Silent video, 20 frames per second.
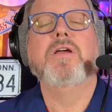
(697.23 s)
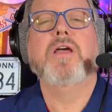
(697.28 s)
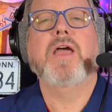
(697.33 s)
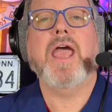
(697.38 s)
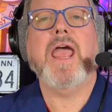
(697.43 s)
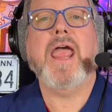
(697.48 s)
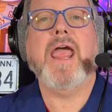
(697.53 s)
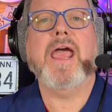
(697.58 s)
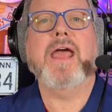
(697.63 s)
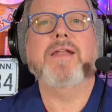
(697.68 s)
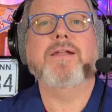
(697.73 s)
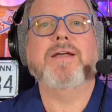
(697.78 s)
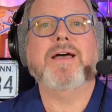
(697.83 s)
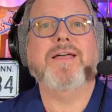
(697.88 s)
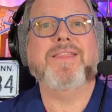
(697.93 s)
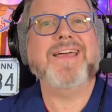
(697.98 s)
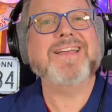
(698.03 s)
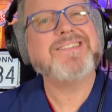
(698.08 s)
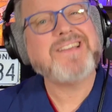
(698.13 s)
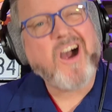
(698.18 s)
And
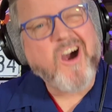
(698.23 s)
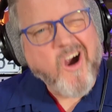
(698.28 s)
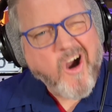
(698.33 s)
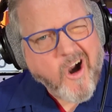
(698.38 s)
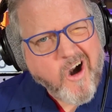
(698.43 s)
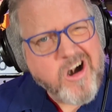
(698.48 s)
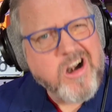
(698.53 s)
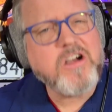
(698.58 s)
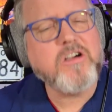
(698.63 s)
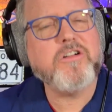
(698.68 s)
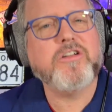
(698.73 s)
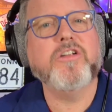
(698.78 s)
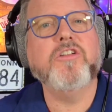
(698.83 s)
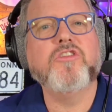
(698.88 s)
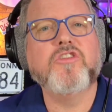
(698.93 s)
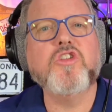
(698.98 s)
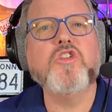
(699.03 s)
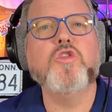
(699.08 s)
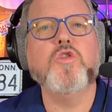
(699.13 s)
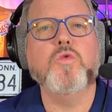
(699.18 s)
that's harder to
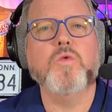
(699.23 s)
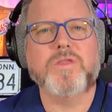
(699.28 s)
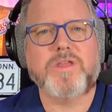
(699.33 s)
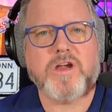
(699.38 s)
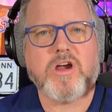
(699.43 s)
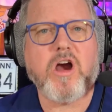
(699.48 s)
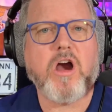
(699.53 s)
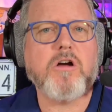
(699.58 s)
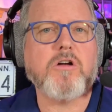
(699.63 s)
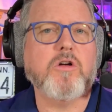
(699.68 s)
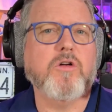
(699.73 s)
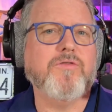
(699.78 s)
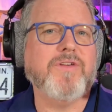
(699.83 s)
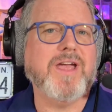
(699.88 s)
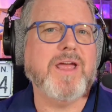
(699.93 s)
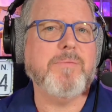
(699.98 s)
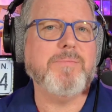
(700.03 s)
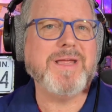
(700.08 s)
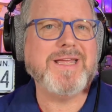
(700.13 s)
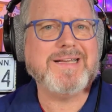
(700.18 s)
do with a cargo
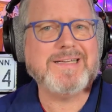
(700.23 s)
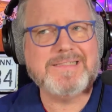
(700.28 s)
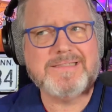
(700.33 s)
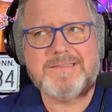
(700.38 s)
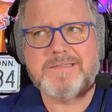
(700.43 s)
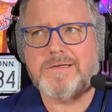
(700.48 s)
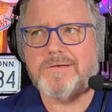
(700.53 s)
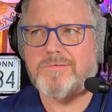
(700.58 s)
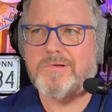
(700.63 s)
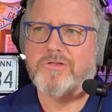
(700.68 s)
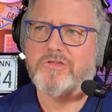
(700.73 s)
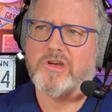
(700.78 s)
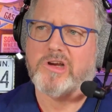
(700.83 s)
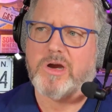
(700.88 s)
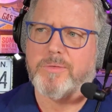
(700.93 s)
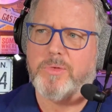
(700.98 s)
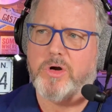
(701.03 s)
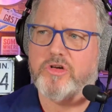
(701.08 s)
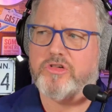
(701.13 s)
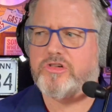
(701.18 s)
van because is it
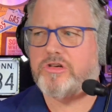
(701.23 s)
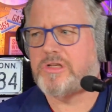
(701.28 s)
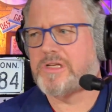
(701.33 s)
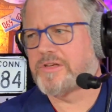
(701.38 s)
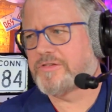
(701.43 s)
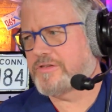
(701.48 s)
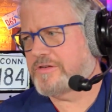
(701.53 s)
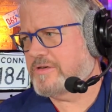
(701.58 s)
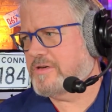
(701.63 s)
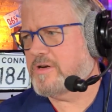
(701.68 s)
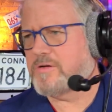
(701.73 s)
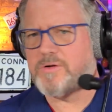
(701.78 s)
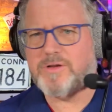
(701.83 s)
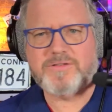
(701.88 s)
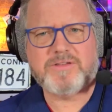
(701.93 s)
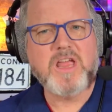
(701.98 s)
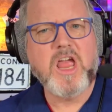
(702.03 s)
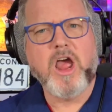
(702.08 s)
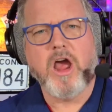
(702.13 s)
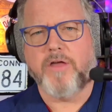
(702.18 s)
commercial? Is it, are
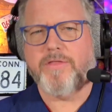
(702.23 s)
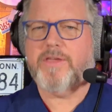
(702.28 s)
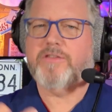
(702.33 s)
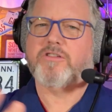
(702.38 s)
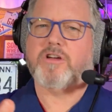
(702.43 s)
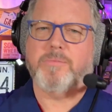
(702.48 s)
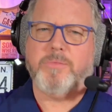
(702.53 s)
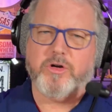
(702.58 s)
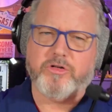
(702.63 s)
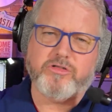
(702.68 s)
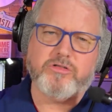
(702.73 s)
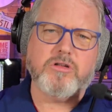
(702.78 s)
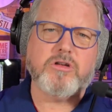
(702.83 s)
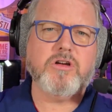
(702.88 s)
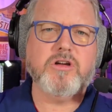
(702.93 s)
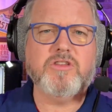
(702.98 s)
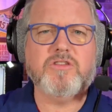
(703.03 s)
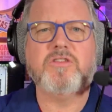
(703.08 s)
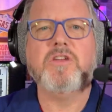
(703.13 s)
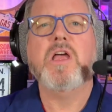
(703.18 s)
these commercial
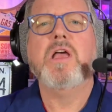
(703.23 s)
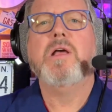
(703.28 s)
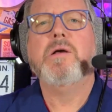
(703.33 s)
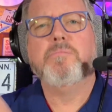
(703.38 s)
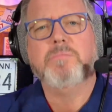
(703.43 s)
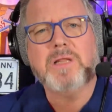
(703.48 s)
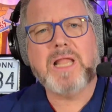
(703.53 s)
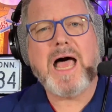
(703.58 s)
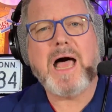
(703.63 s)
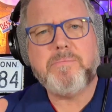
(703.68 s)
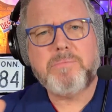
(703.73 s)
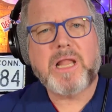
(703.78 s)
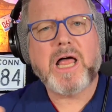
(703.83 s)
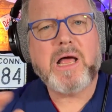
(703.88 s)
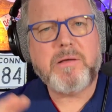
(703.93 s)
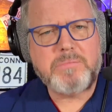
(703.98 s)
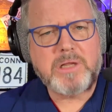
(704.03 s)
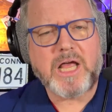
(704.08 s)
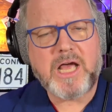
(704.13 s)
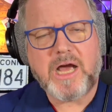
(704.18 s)
goods? Blah,
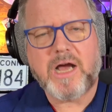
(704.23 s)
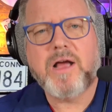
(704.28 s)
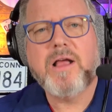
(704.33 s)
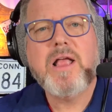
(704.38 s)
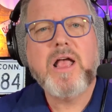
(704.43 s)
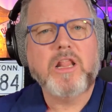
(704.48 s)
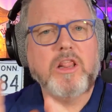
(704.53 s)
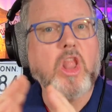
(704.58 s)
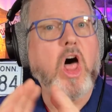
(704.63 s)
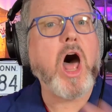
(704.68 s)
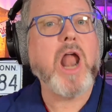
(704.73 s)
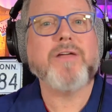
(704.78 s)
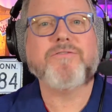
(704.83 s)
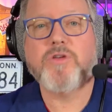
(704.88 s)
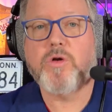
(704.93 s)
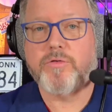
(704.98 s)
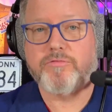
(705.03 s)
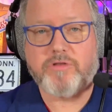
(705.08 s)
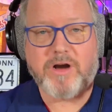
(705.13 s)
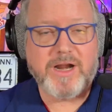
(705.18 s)
blah, blah. A lot of
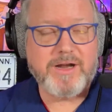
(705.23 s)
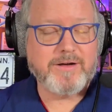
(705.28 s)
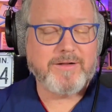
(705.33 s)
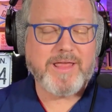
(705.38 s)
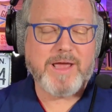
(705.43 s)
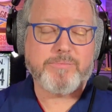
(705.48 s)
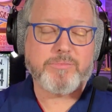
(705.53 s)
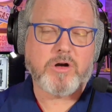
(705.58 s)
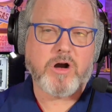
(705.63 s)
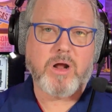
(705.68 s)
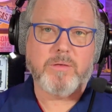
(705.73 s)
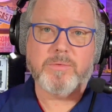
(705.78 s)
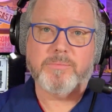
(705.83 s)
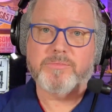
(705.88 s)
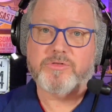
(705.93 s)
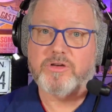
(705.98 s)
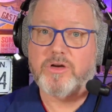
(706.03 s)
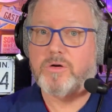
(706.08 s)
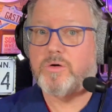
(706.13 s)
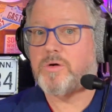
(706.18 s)
you have run into that problem.
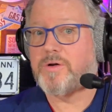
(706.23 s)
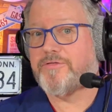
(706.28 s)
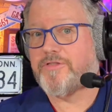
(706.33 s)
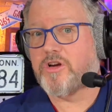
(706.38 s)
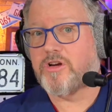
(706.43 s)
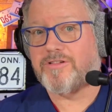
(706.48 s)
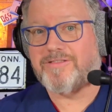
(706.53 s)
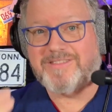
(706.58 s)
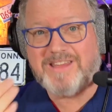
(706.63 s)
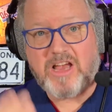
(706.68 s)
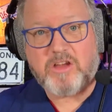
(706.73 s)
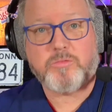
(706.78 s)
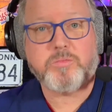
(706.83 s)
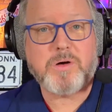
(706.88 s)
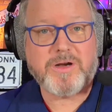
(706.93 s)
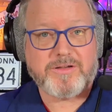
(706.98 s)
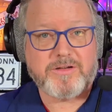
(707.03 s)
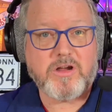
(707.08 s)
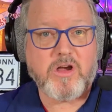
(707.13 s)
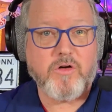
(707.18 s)
So if you're
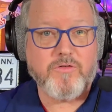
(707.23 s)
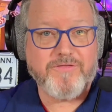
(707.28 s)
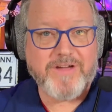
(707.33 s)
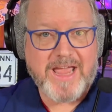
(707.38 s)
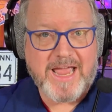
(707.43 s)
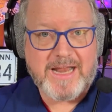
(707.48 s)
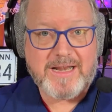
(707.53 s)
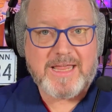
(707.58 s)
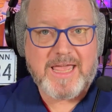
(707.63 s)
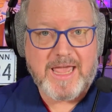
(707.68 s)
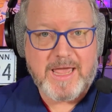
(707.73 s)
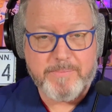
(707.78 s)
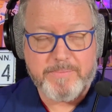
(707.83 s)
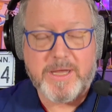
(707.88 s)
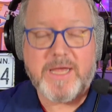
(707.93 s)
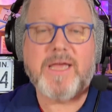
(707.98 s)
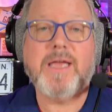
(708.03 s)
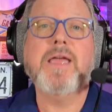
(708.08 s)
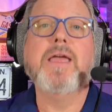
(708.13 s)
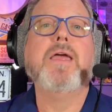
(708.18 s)
desperate to go van
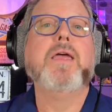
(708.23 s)
camping